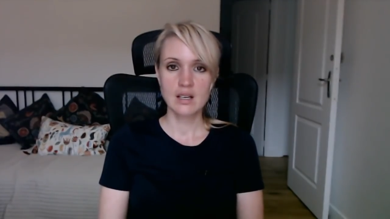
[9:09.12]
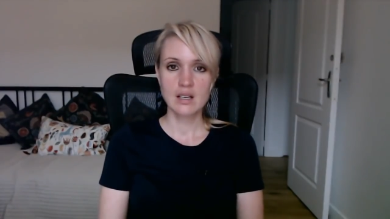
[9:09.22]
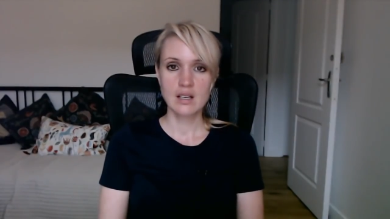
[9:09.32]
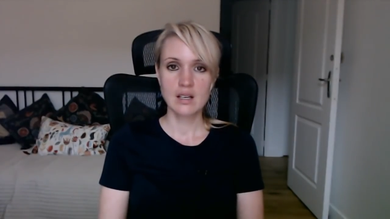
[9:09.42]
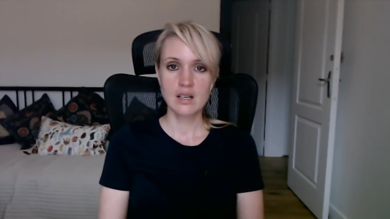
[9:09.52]

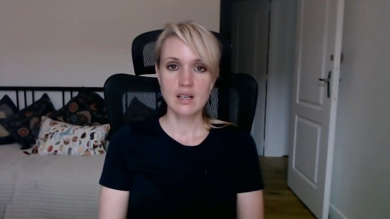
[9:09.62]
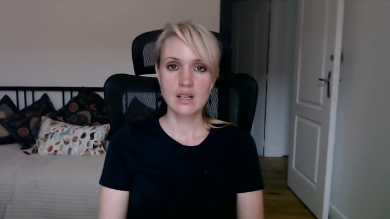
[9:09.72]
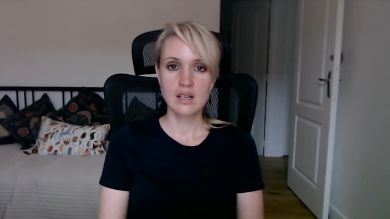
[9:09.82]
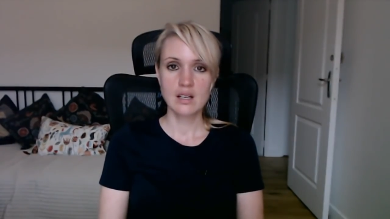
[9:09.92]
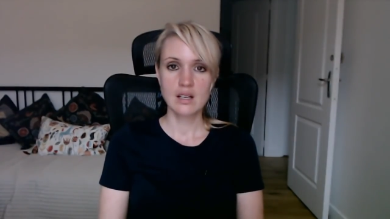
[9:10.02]

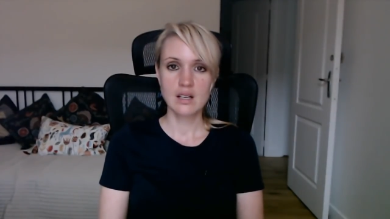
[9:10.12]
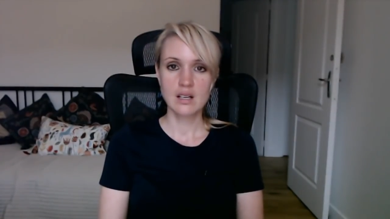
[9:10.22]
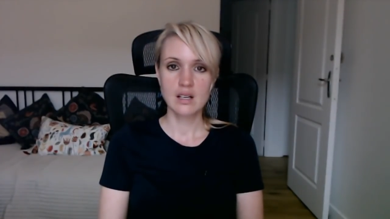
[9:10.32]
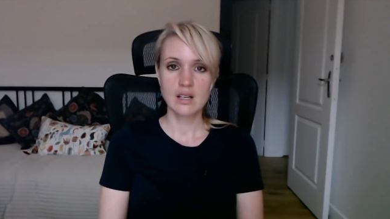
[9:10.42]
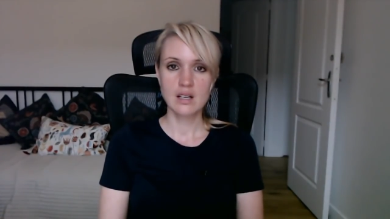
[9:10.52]

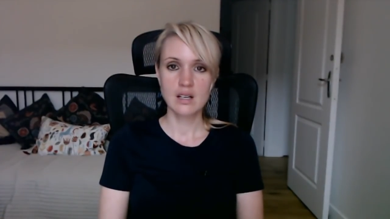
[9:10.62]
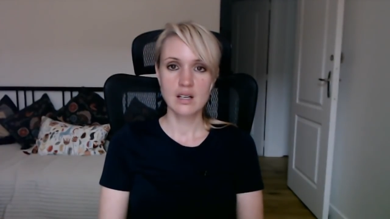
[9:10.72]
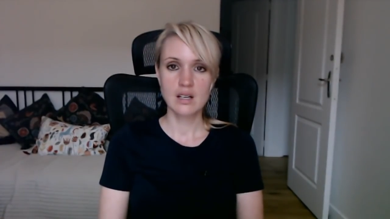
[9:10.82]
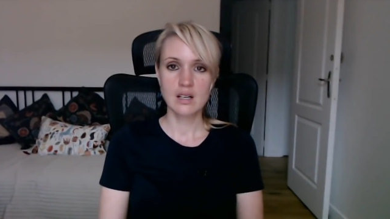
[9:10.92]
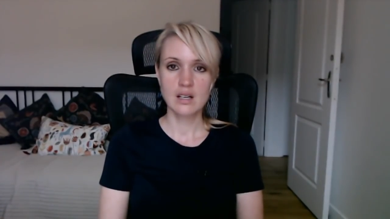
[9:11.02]

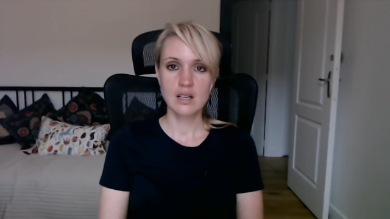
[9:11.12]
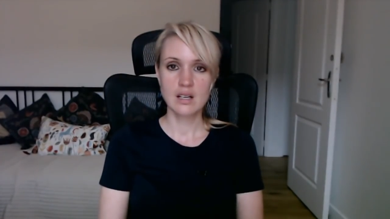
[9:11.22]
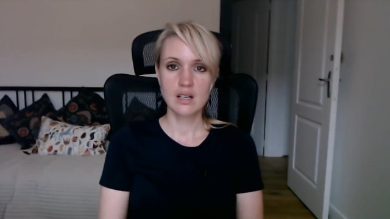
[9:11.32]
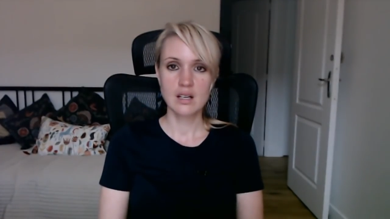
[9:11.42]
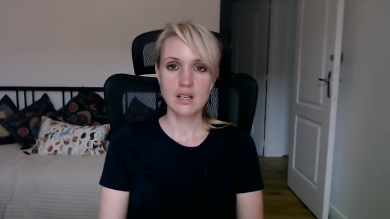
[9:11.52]

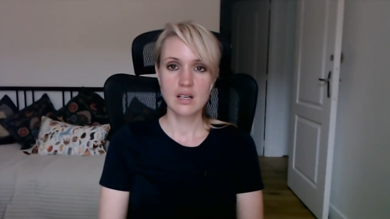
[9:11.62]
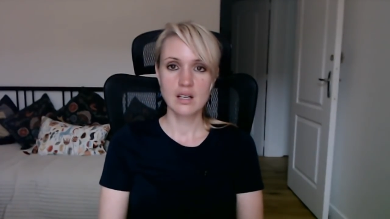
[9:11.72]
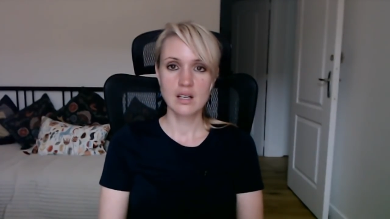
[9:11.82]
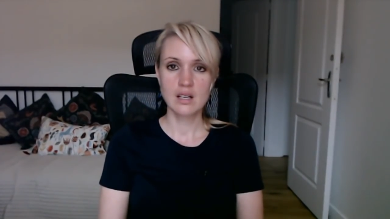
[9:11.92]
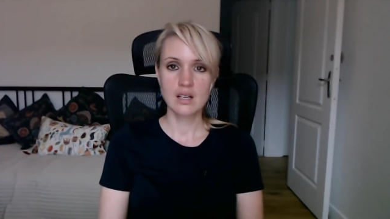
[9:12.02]

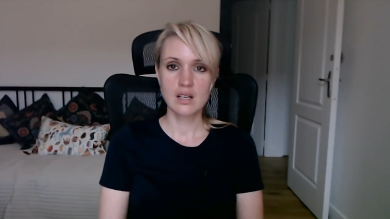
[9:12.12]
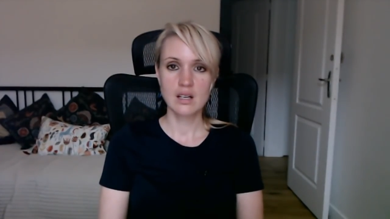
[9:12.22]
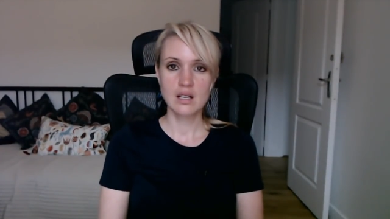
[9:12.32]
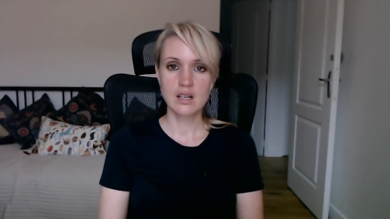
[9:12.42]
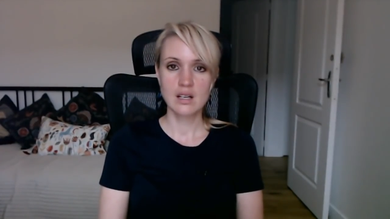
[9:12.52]

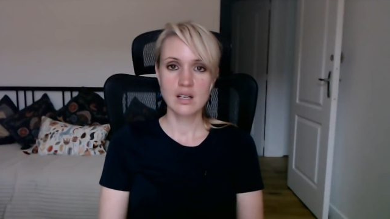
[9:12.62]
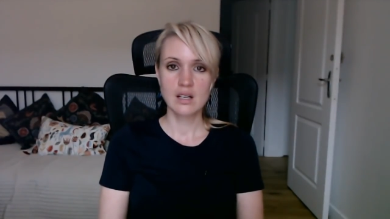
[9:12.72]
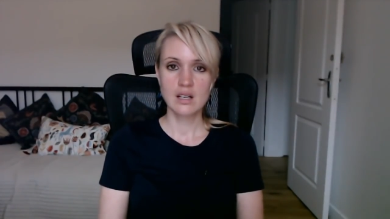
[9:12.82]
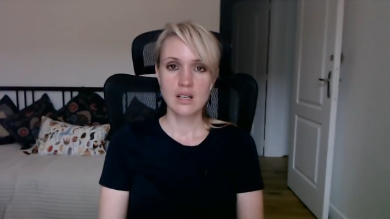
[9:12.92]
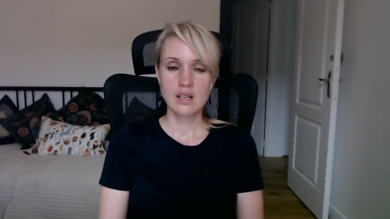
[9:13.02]

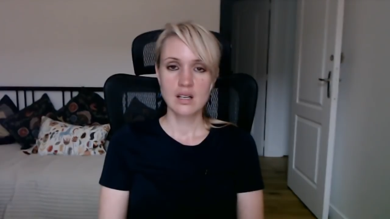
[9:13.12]
(silence)